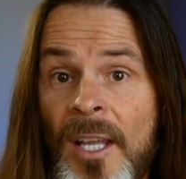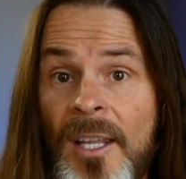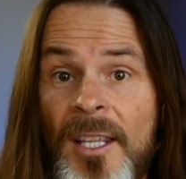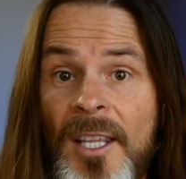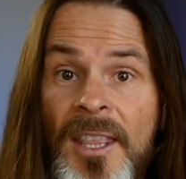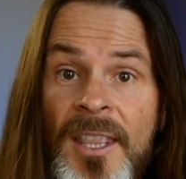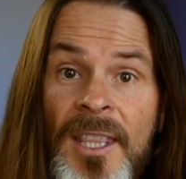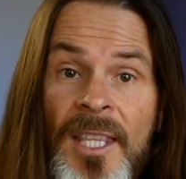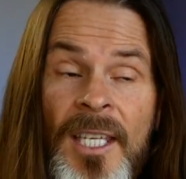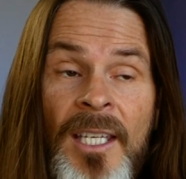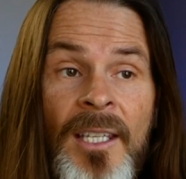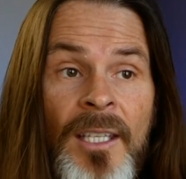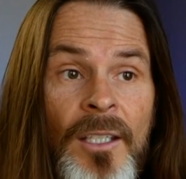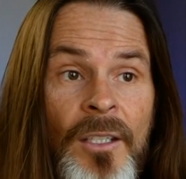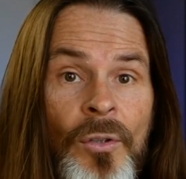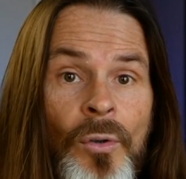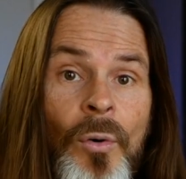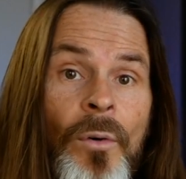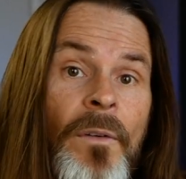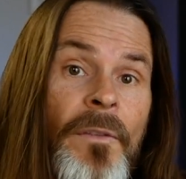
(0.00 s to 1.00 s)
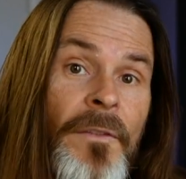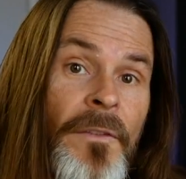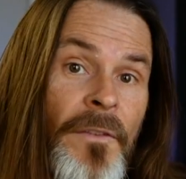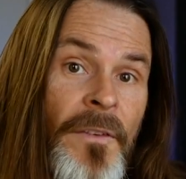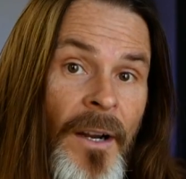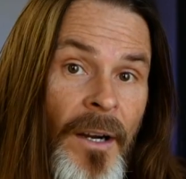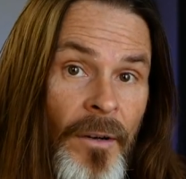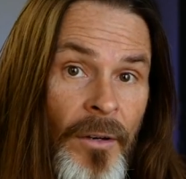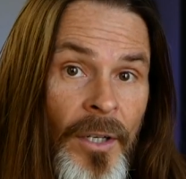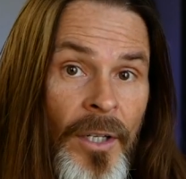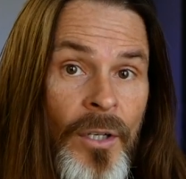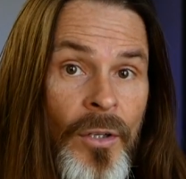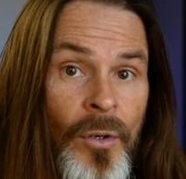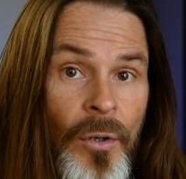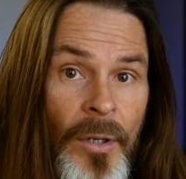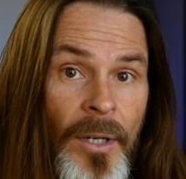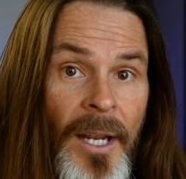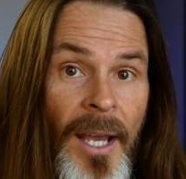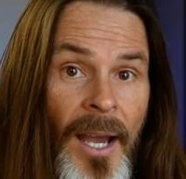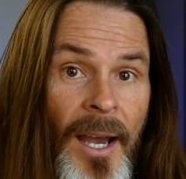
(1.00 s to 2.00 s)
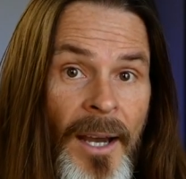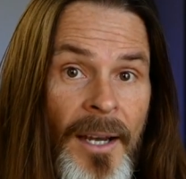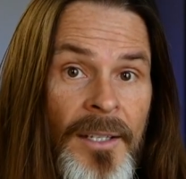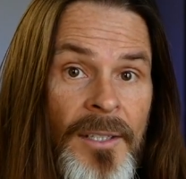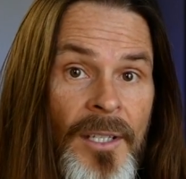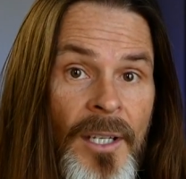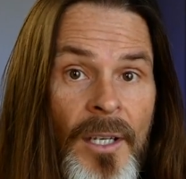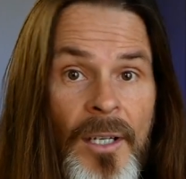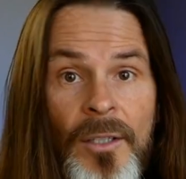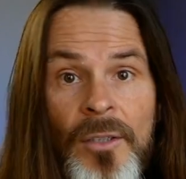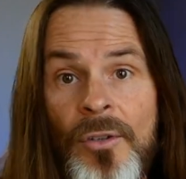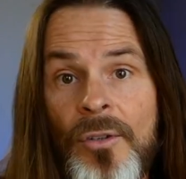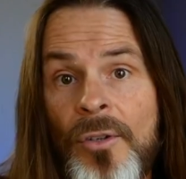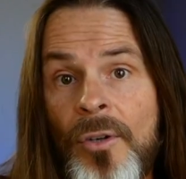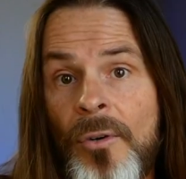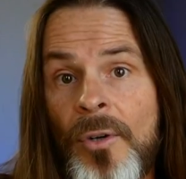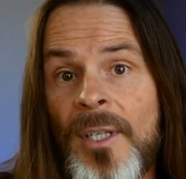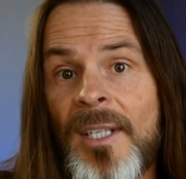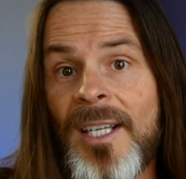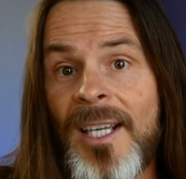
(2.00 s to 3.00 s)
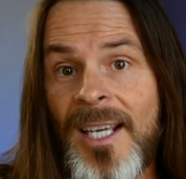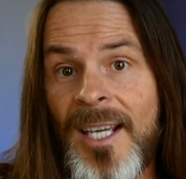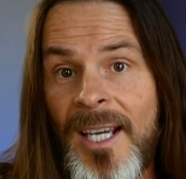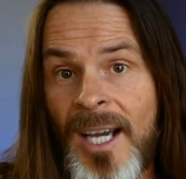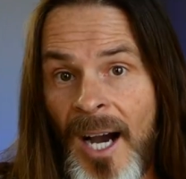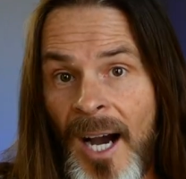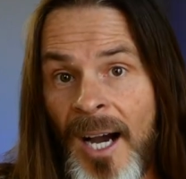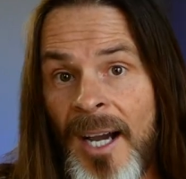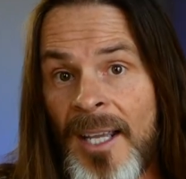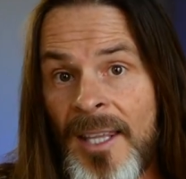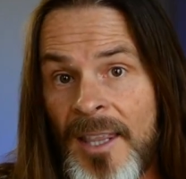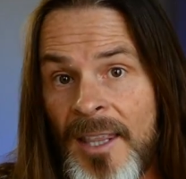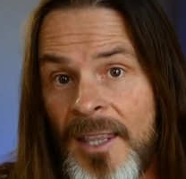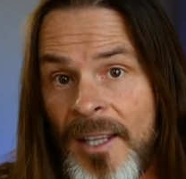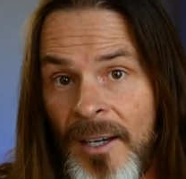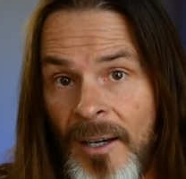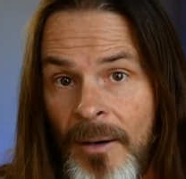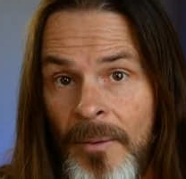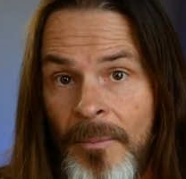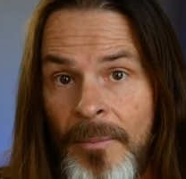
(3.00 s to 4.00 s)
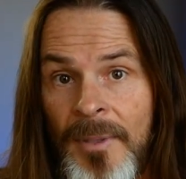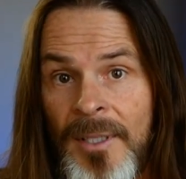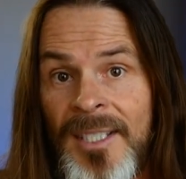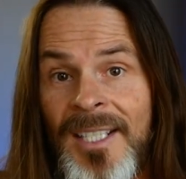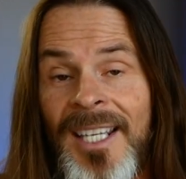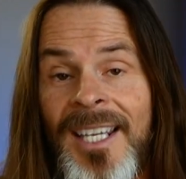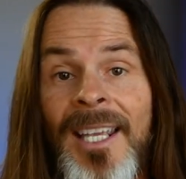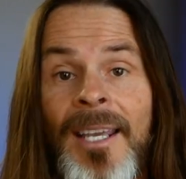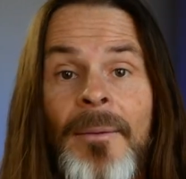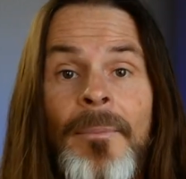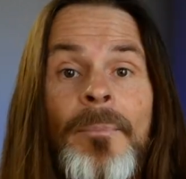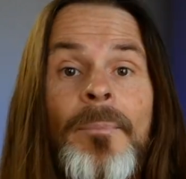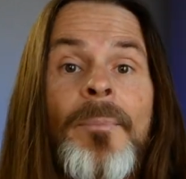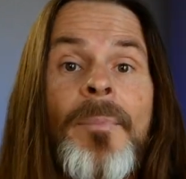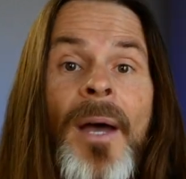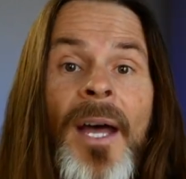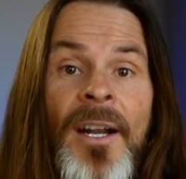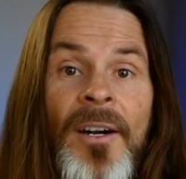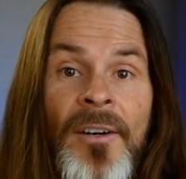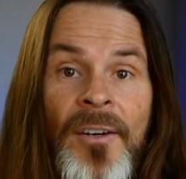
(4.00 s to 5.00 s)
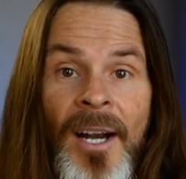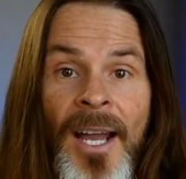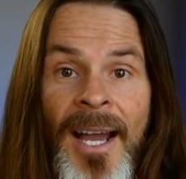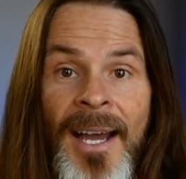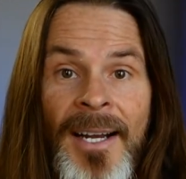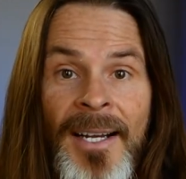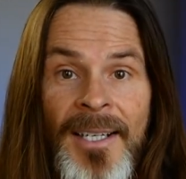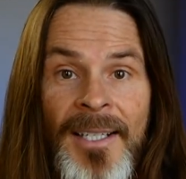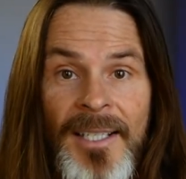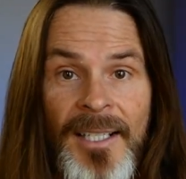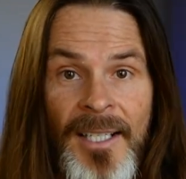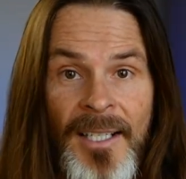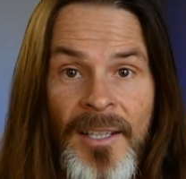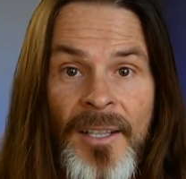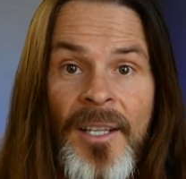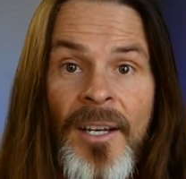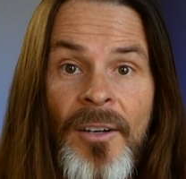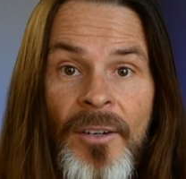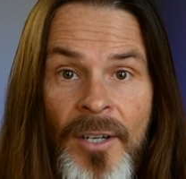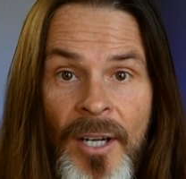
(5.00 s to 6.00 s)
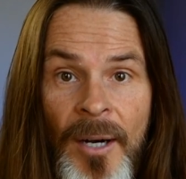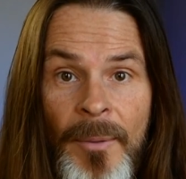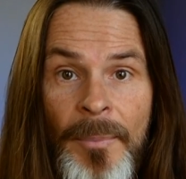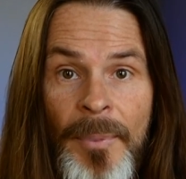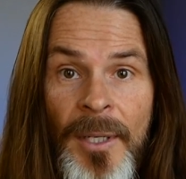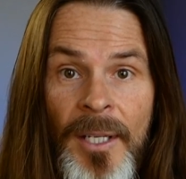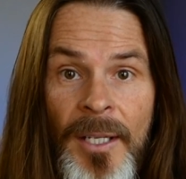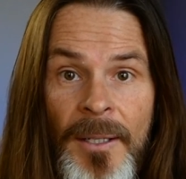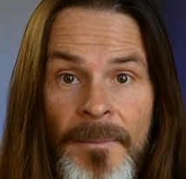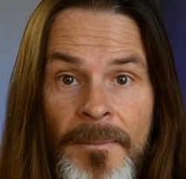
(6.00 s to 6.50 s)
The thing that you're very good at, you're going to guide them to get better at it in their company.